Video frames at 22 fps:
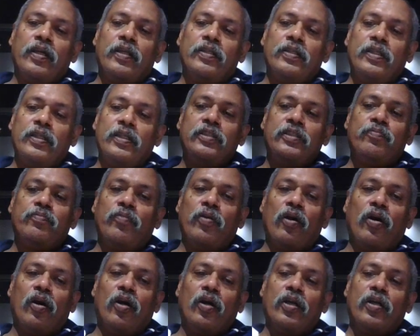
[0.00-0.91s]
This
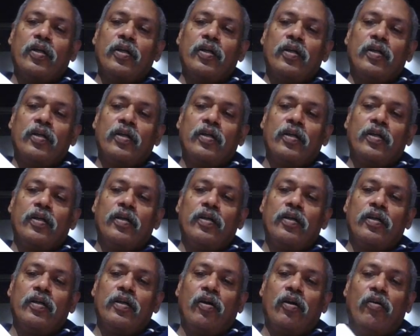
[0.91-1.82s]
block
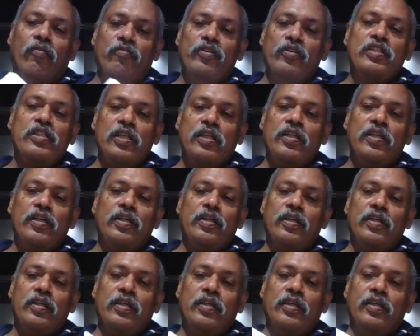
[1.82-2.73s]
obviously
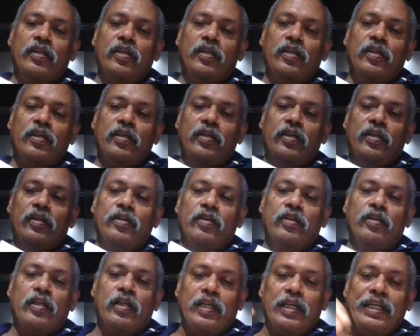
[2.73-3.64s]

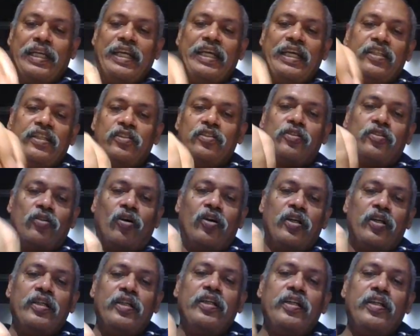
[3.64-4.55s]
needs
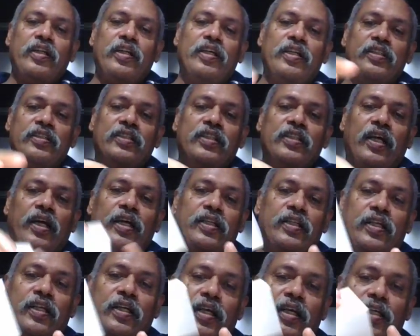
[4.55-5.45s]
solidity inside.
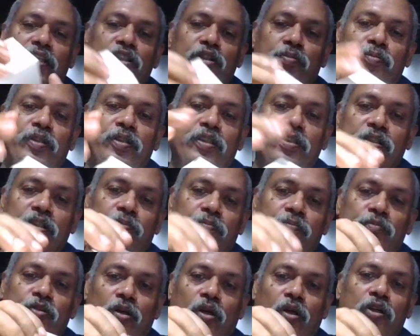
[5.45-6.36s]
There has to be
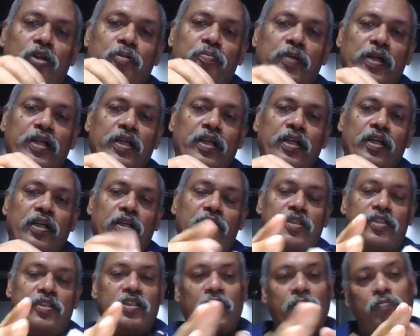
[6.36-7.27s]
some solid material
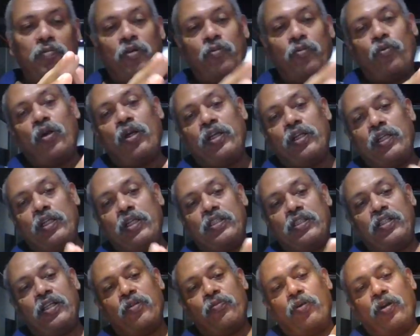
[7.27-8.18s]
inside. But what
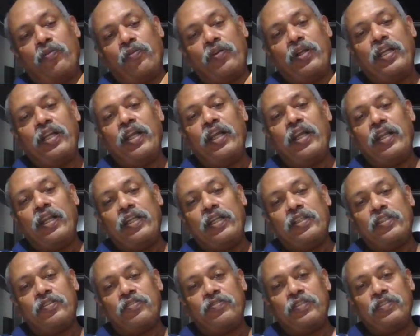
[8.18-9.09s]
we did
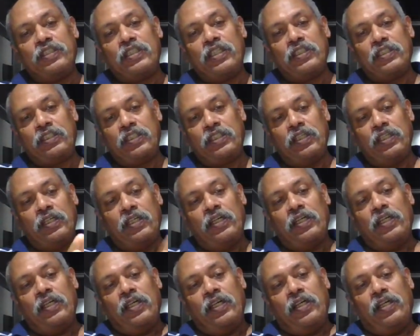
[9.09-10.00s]
is we just
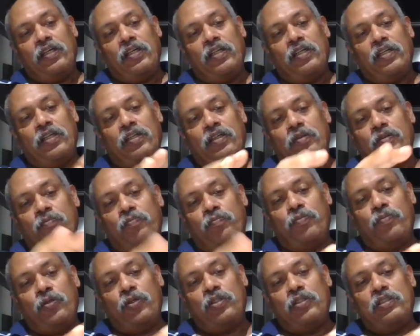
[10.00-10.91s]

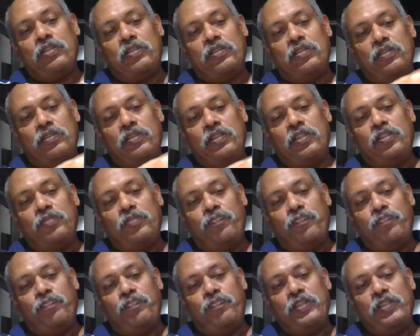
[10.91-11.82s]
put this
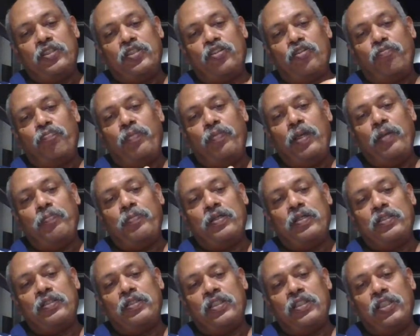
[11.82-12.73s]
pieces of
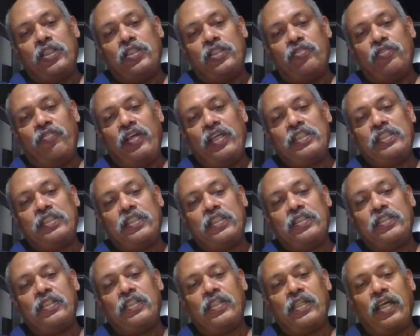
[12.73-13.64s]
paper, 6
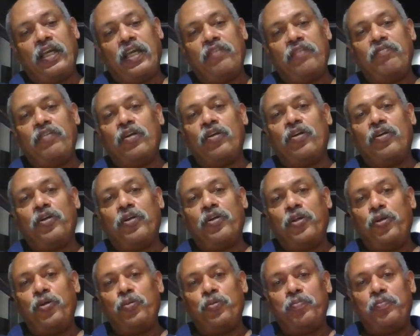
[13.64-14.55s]
faces, and we got a
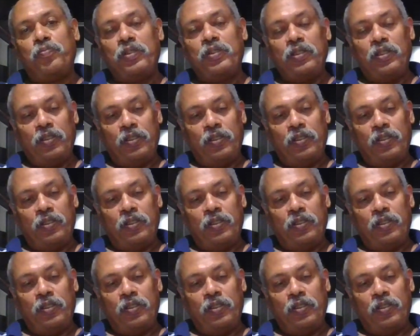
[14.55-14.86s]
cube.